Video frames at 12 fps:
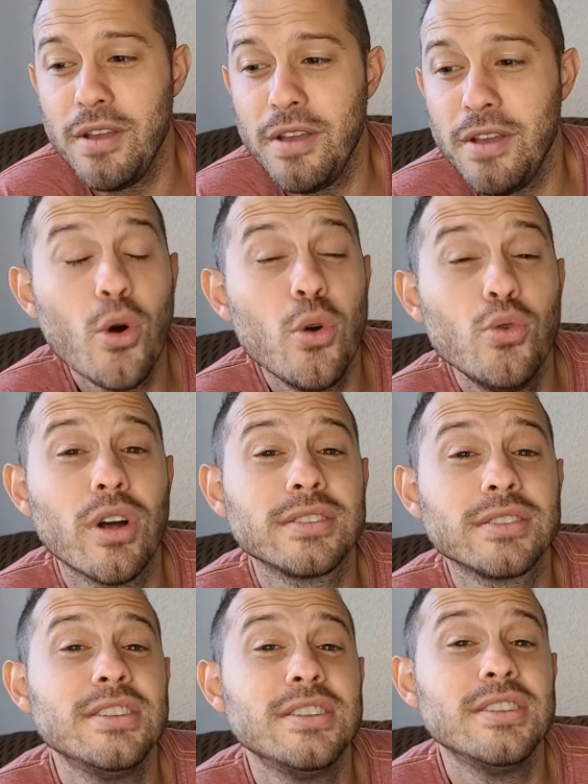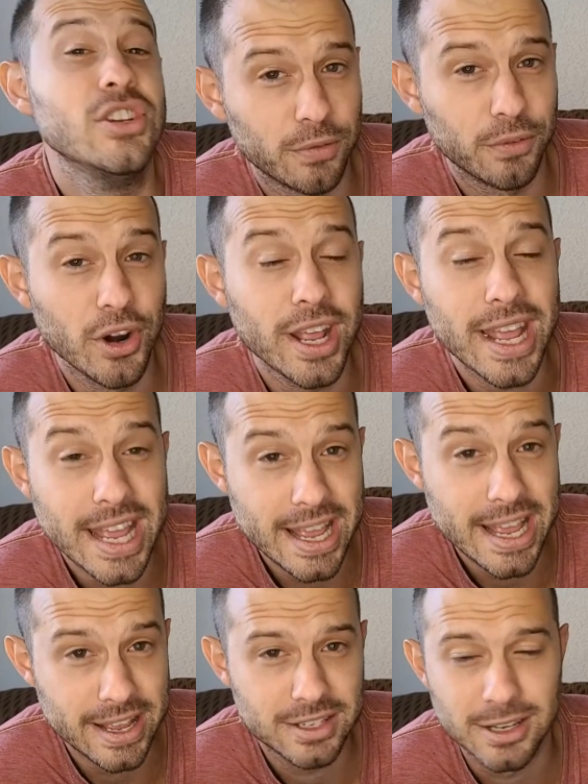I don't even know who Rusty Shackford
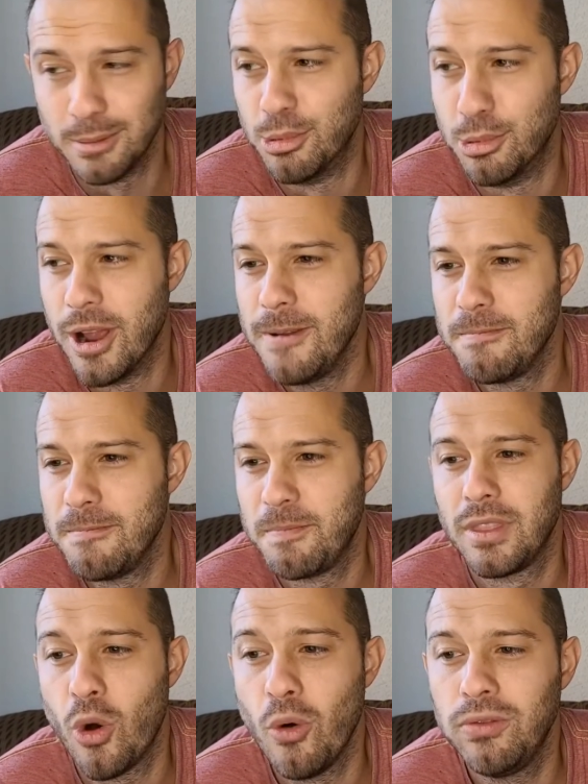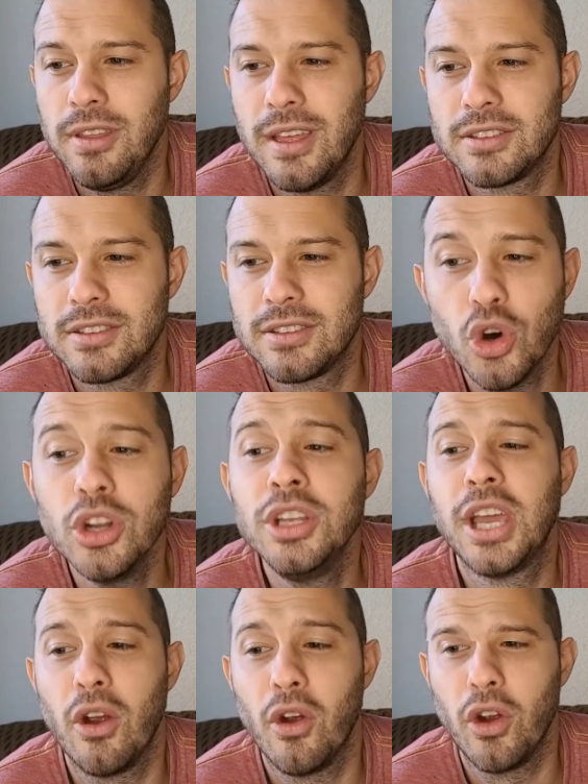is, Brett. Hopefully that's a
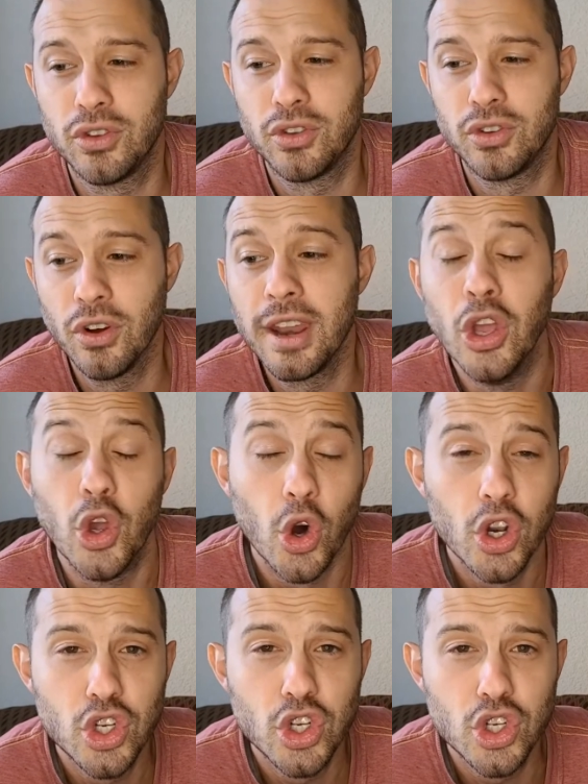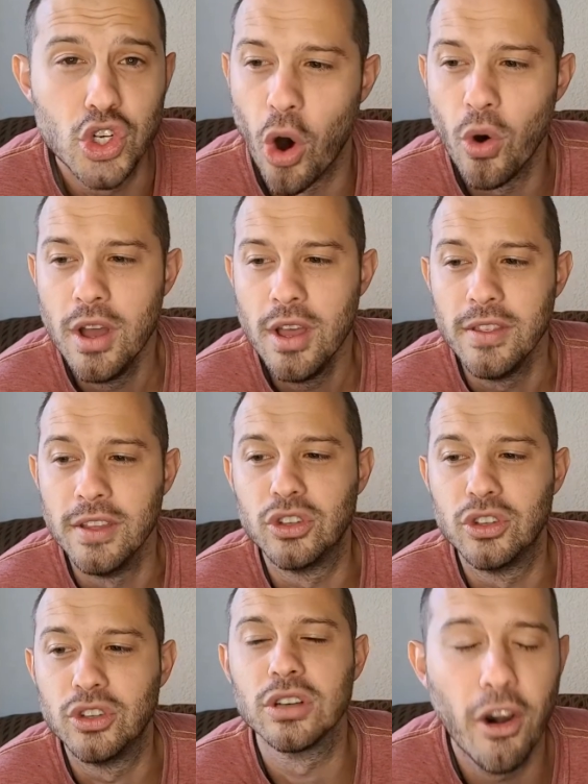good character in a good show
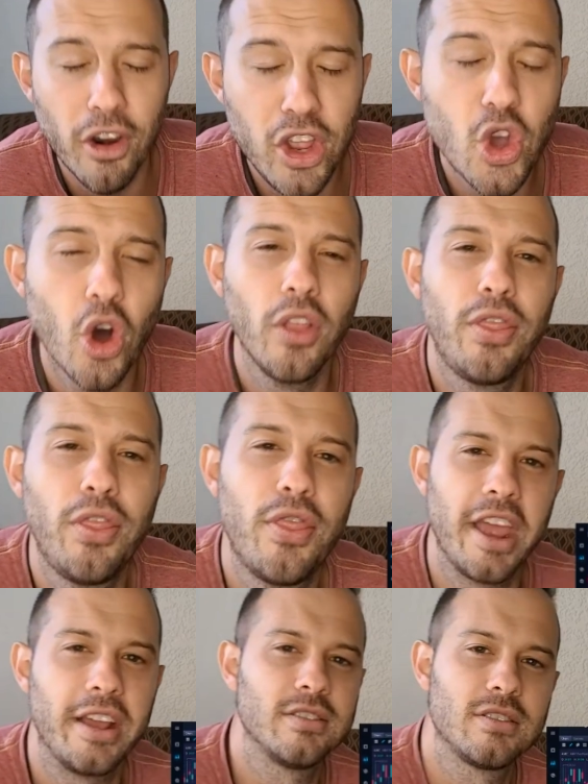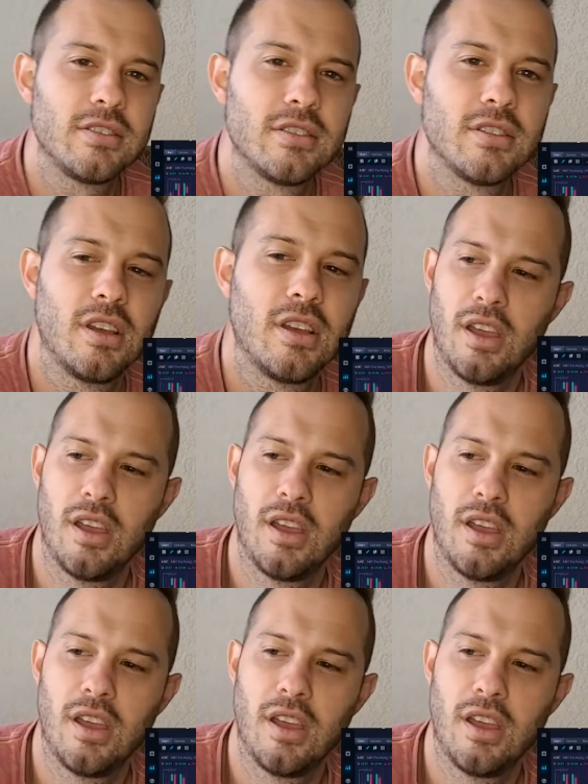that does very good things.